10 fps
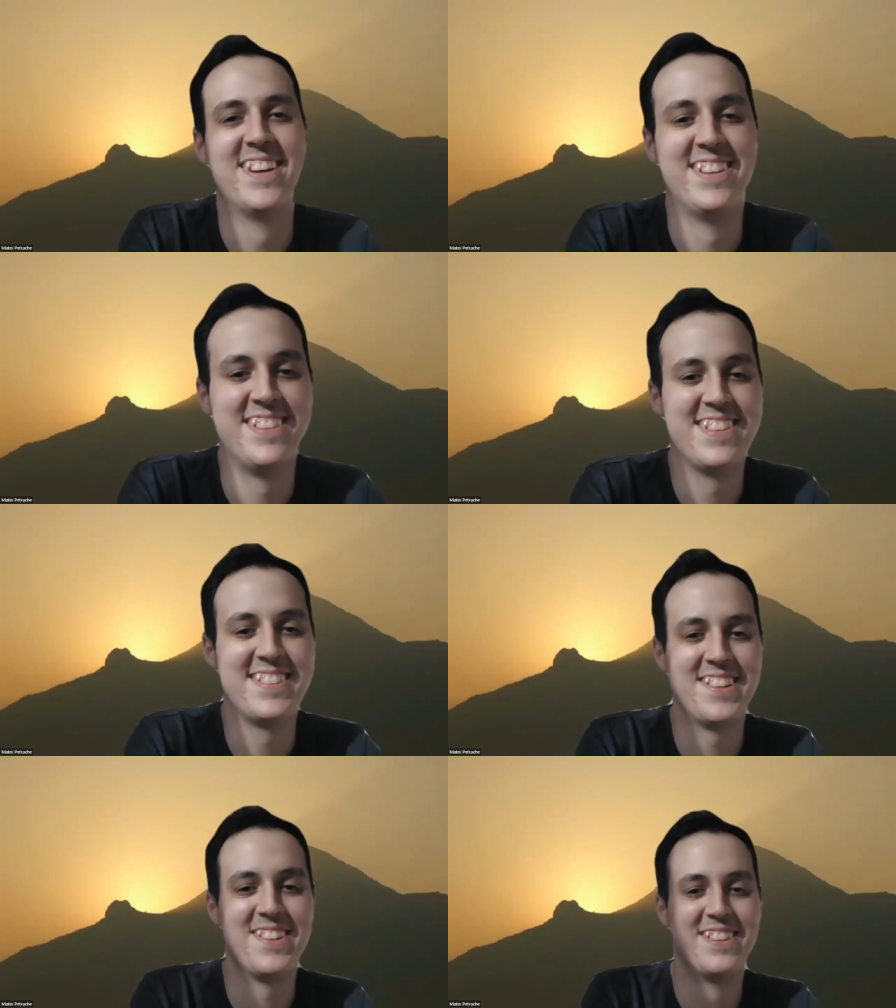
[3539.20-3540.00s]

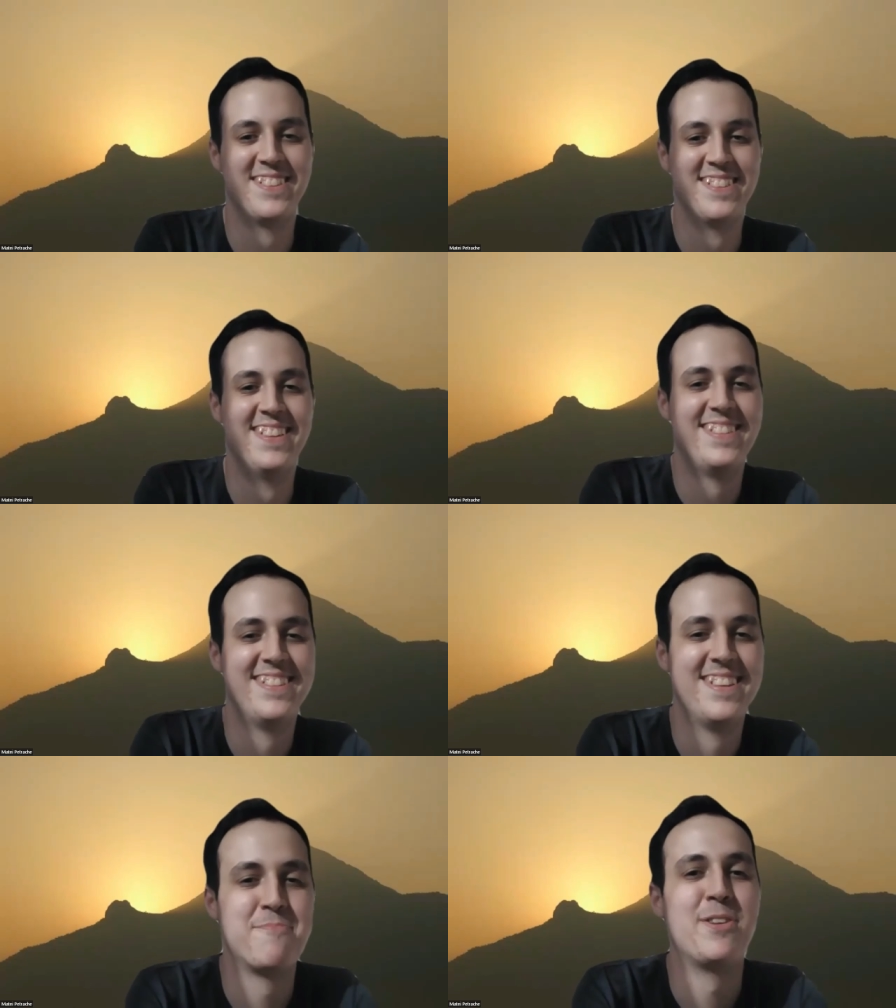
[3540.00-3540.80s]

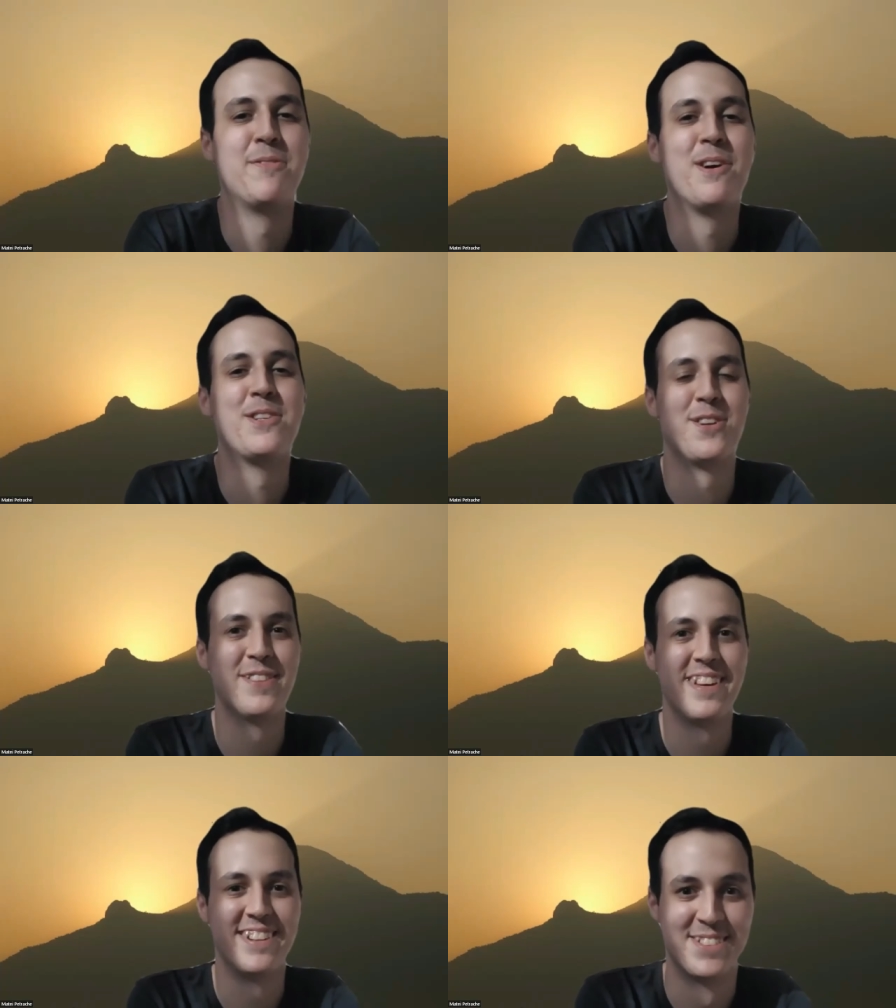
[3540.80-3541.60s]
That's pretty much
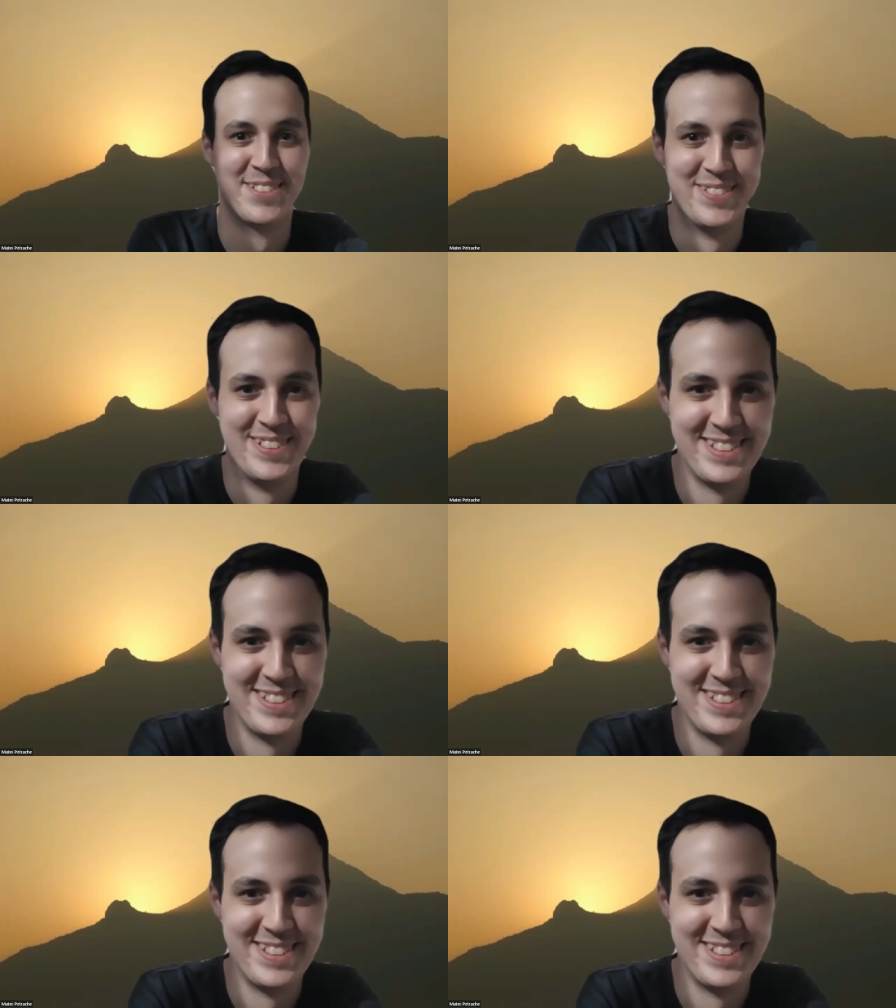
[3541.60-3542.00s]
all there is to it.